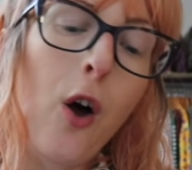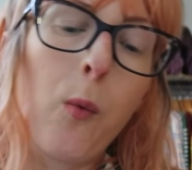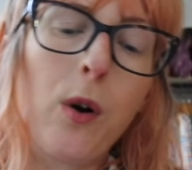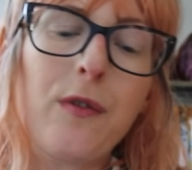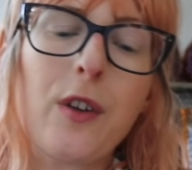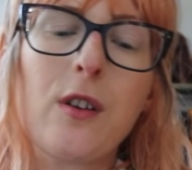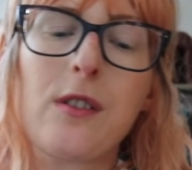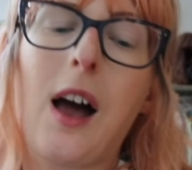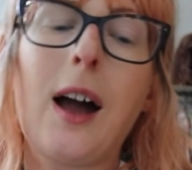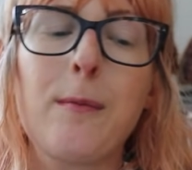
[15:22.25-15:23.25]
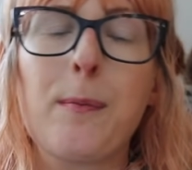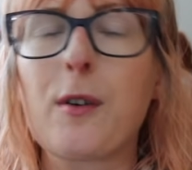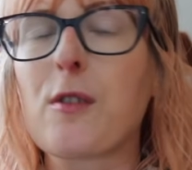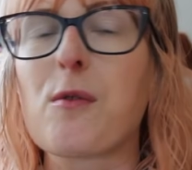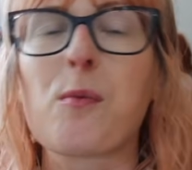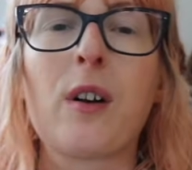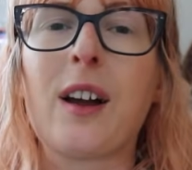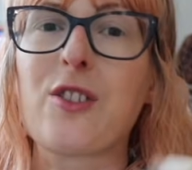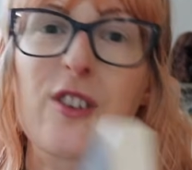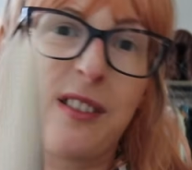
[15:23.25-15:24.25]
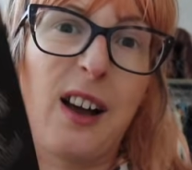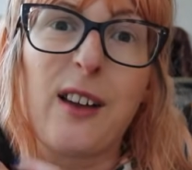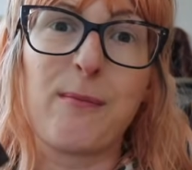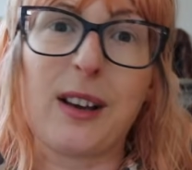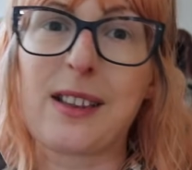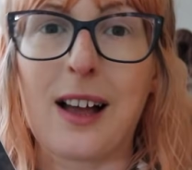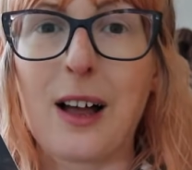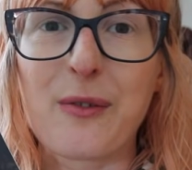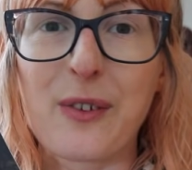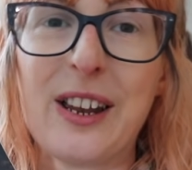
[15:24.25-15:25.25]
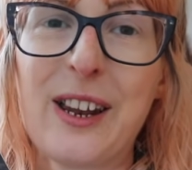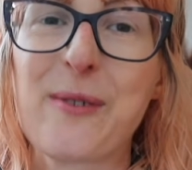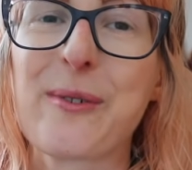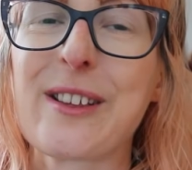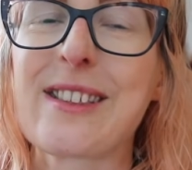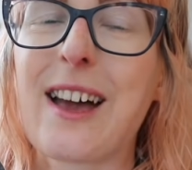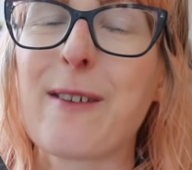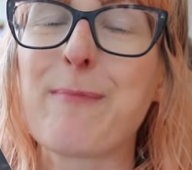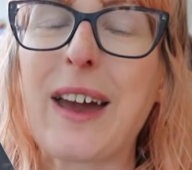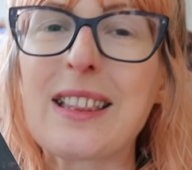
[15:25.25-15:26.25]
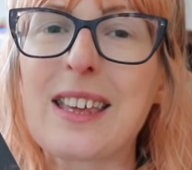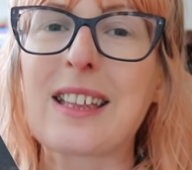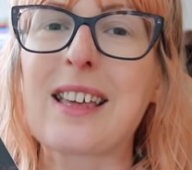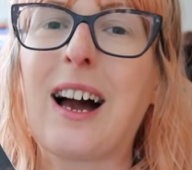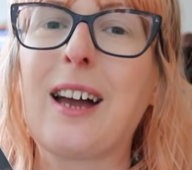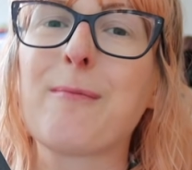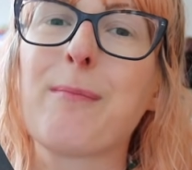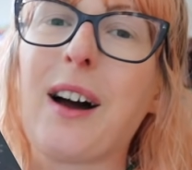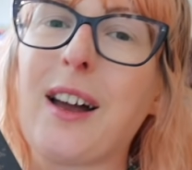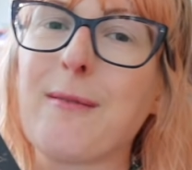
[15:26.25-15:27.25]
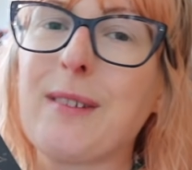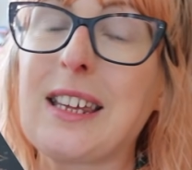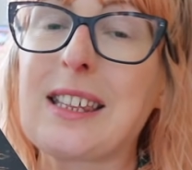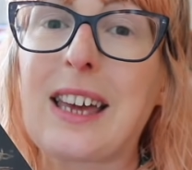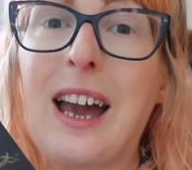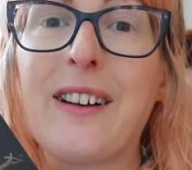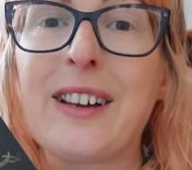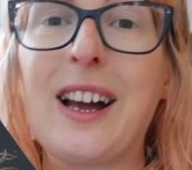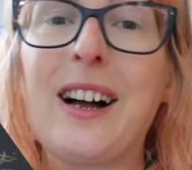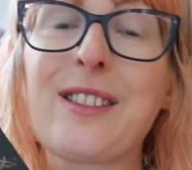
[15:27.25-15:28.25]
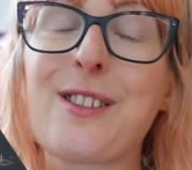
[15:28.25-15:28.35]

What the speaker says: One of those hyped books is one I just hyped myself, and it was Painting Time by Maylis de Kerangal.